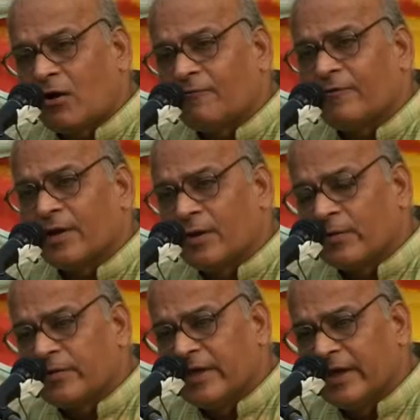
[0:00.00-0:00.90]
of
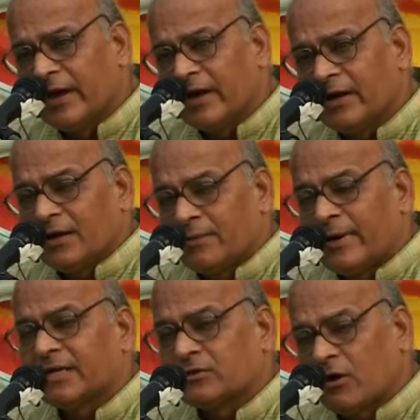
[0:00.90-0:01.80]
Ayodhya,
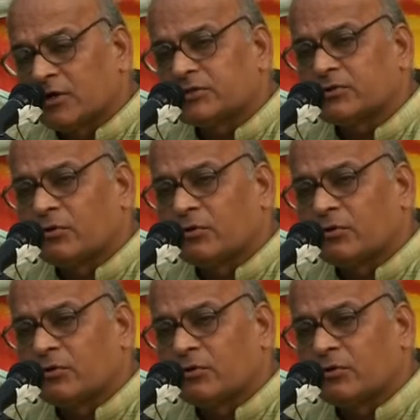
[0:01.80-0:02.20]
my thoughts